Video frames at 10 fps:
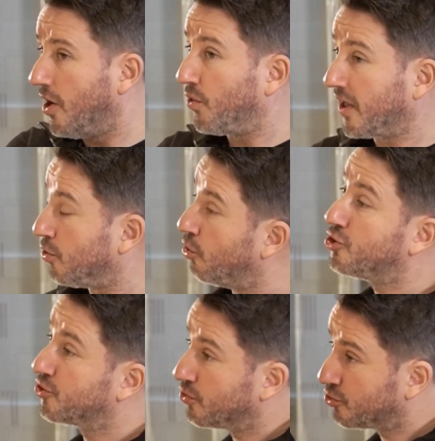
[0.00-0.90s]
we can
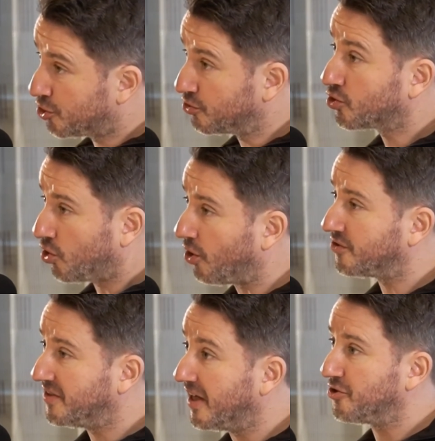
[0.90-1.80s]
also choose
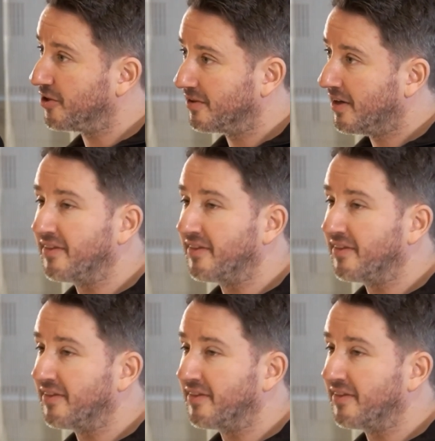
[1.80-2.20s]
coordination.